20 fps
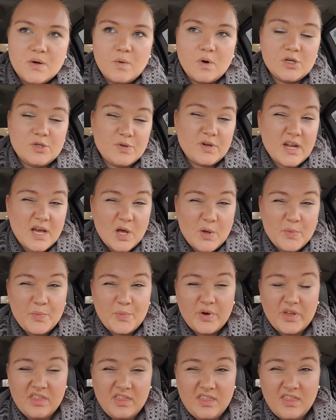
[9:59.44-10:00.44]
which would help
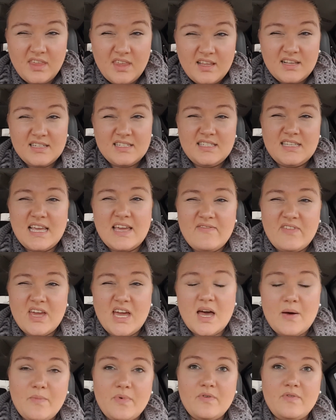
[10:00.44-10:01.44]
with saving up